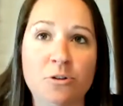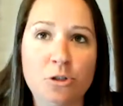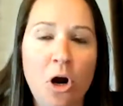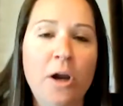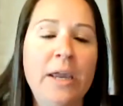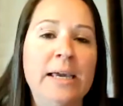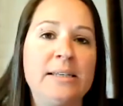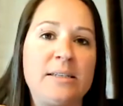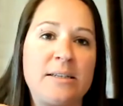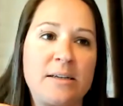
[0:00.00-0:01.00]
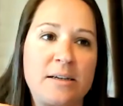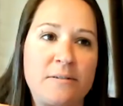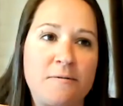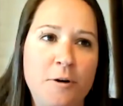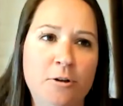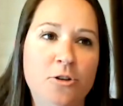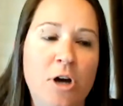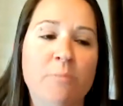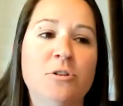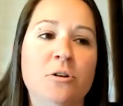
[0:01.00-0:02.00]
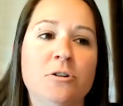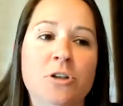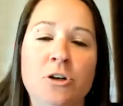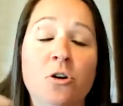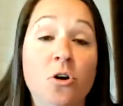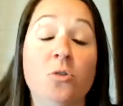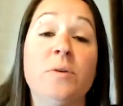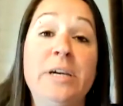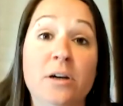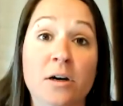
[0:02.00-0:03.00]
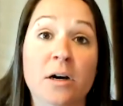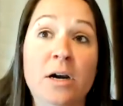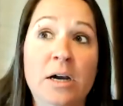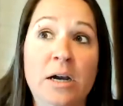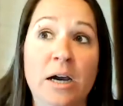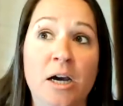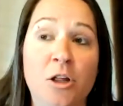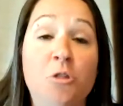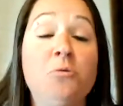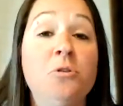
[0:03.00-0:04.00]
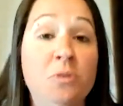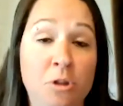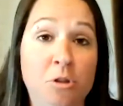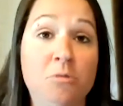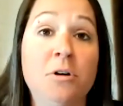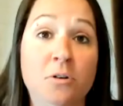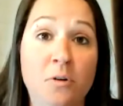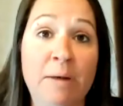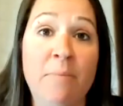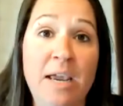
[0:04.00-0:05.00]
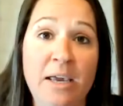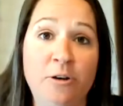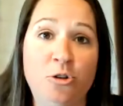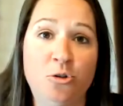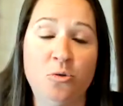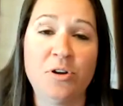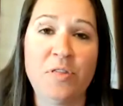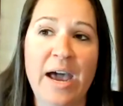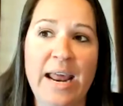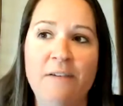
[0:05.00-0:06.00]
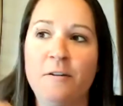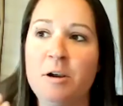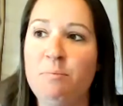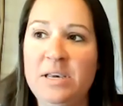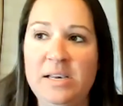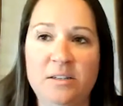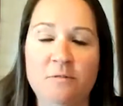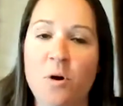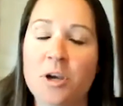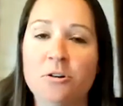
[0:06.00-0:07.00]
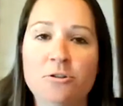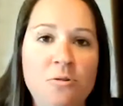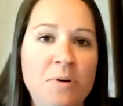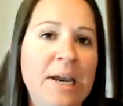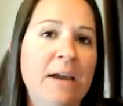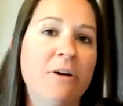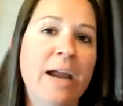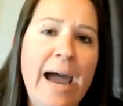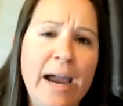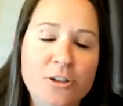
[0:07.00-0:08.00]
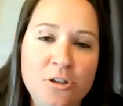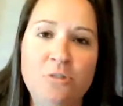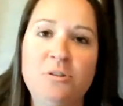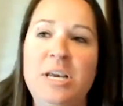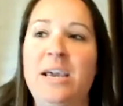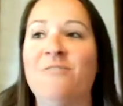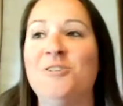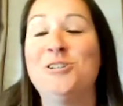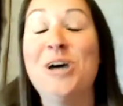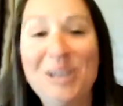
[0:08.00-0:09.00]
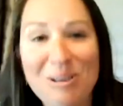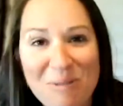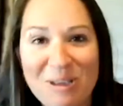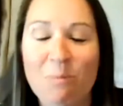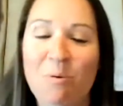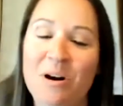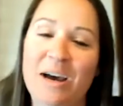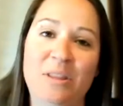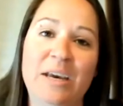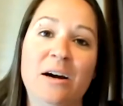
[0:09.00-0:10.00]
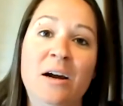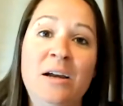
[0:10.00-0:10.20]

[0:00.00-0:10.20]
target for your job search and your career through and through, and making sure that every piece of what you're doing, every action you take, every document you put out there